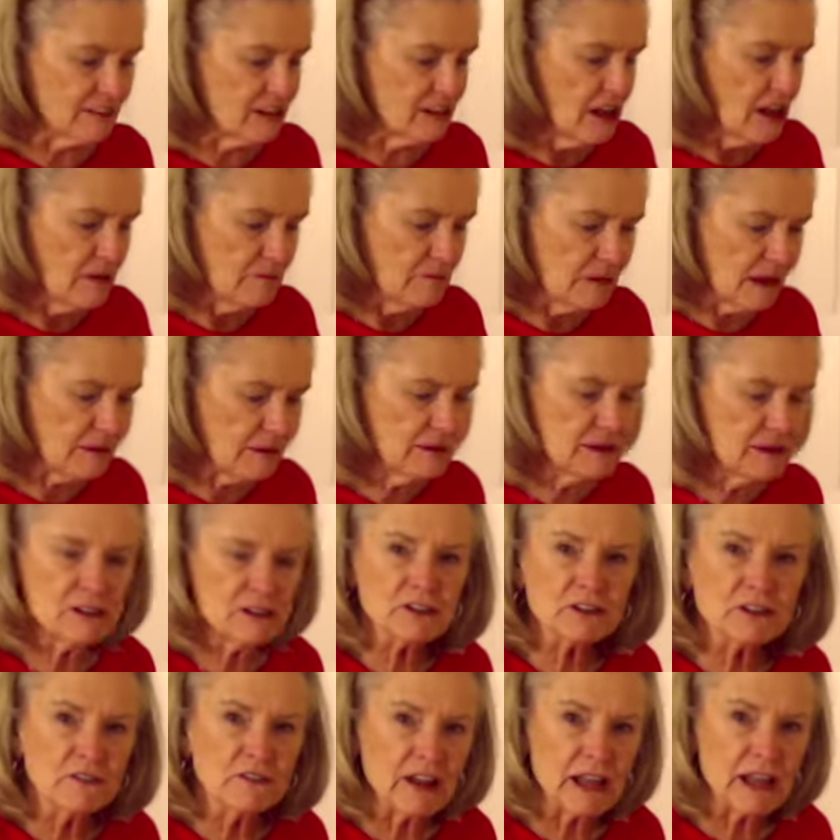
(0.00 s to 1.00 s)
Maybe there's a
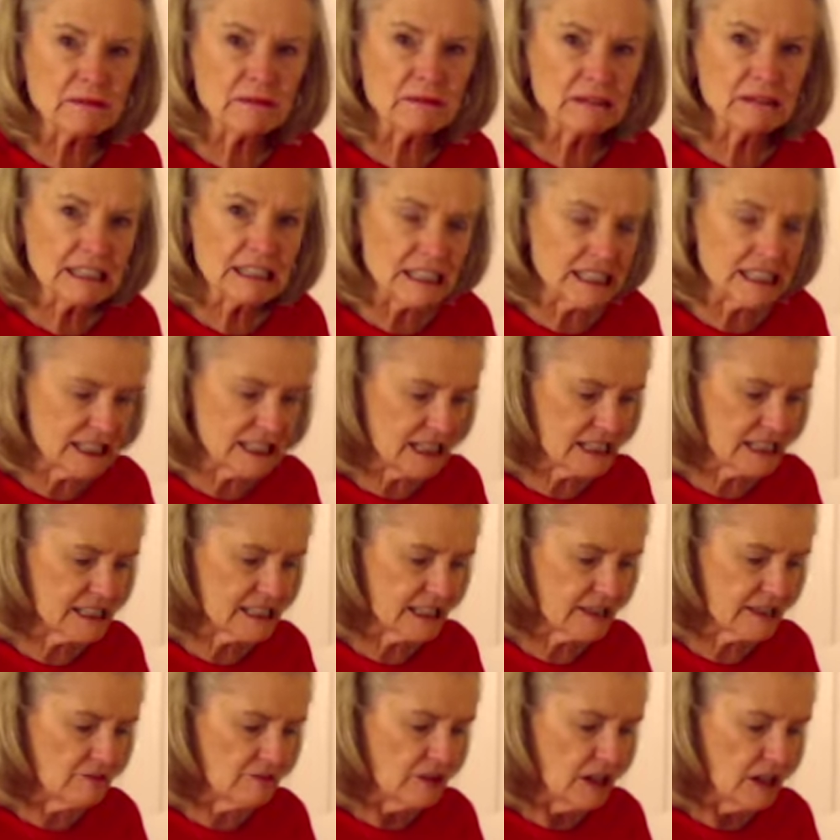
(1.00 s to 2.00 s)
family that needs it.
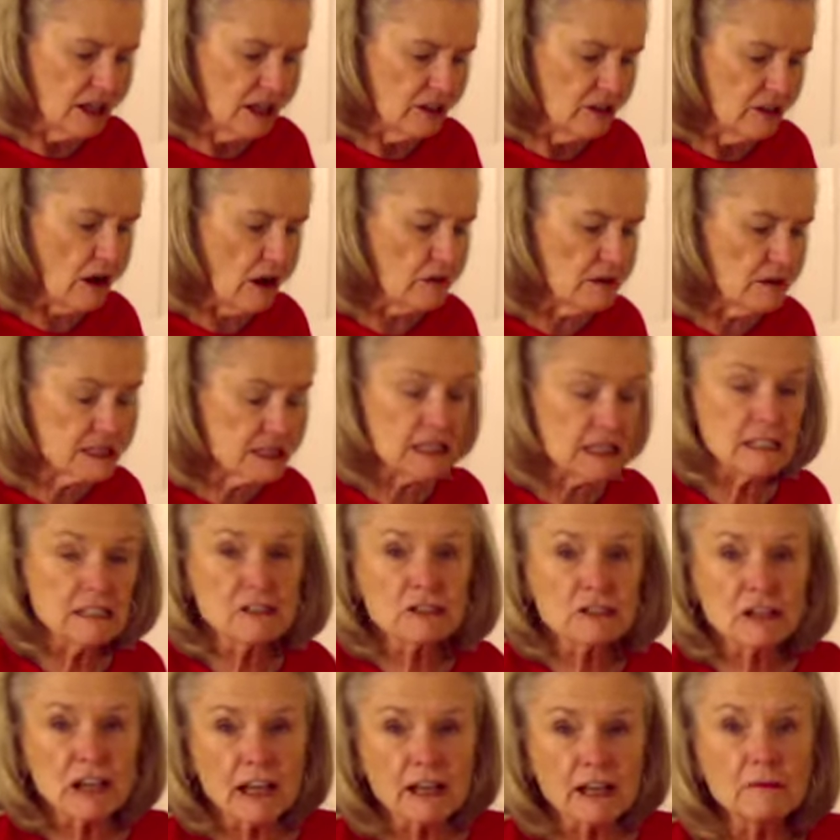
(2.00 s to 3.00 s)
You always need to
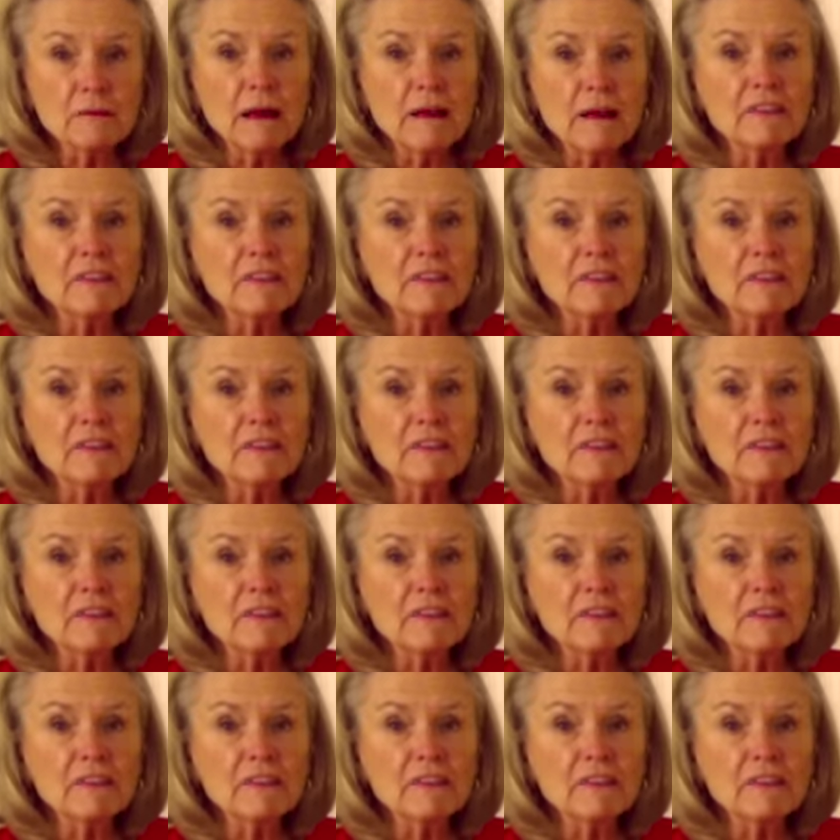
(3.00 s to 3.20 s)
check about the